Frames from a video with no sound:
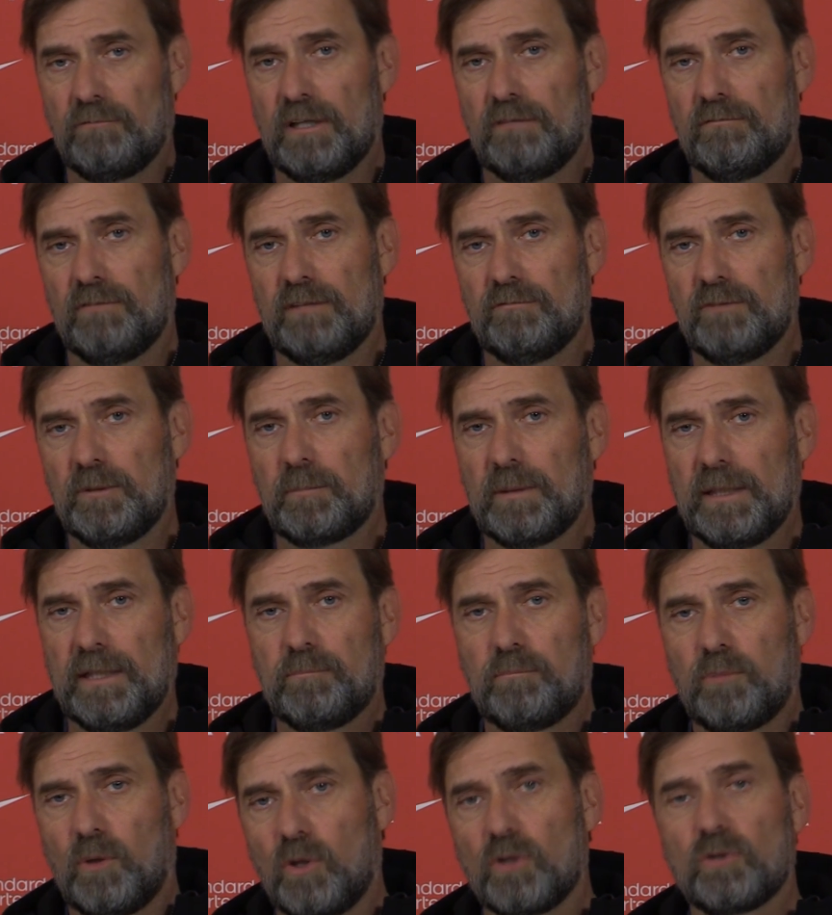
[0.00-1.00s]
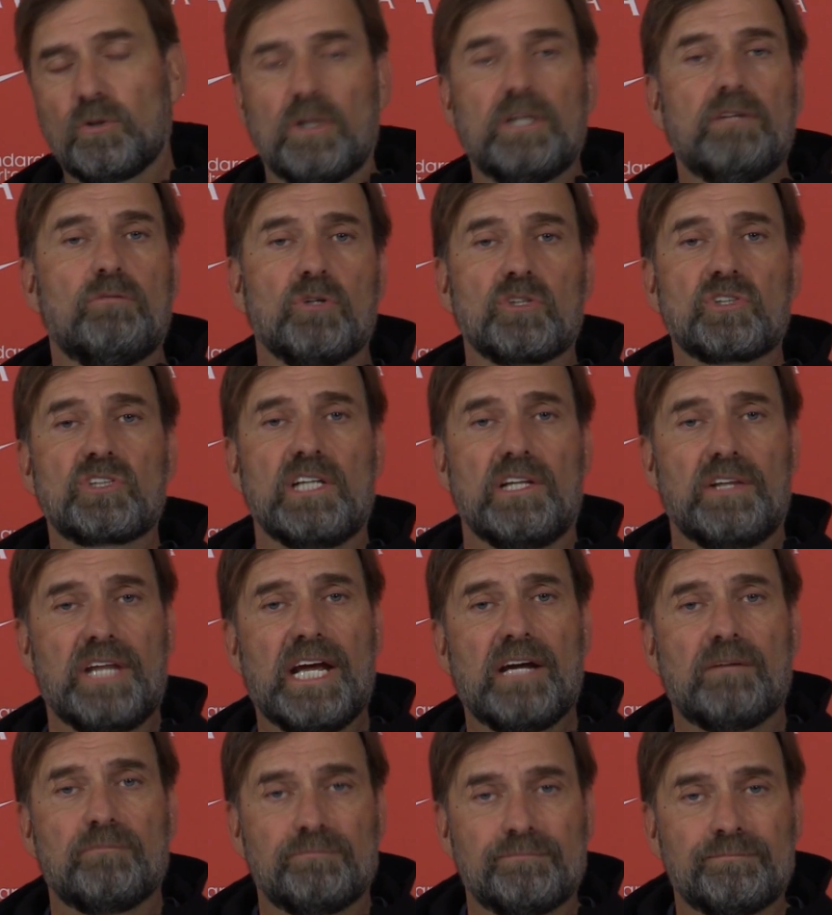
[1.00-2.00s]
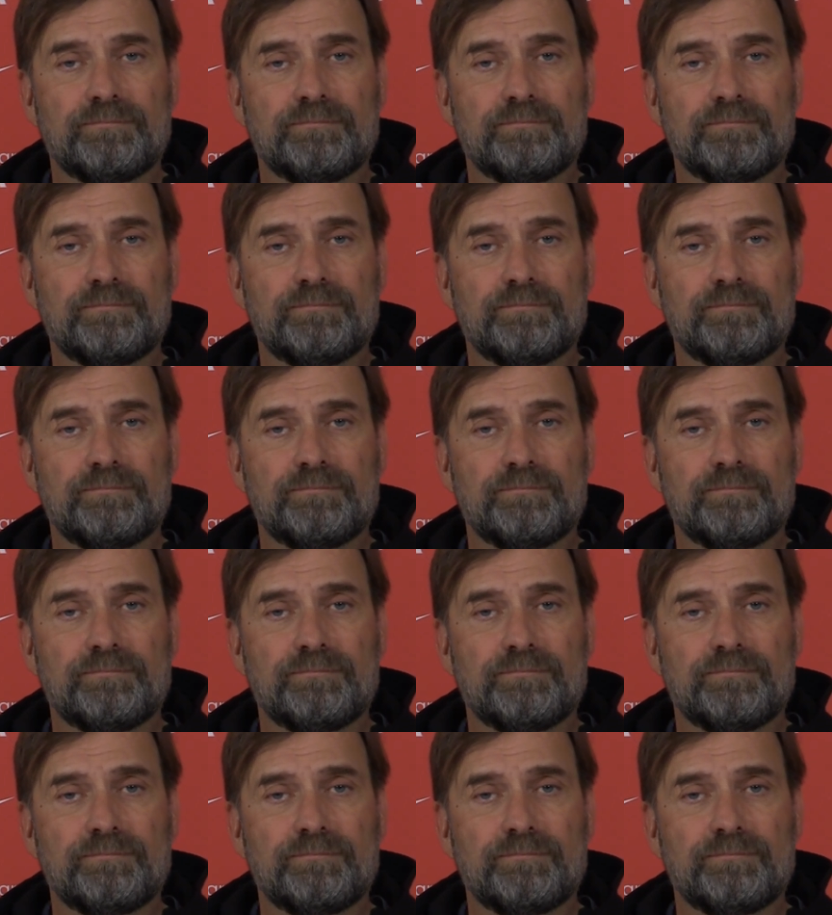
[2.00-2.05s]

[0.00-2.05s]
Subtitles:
When we played Porto, he was still there.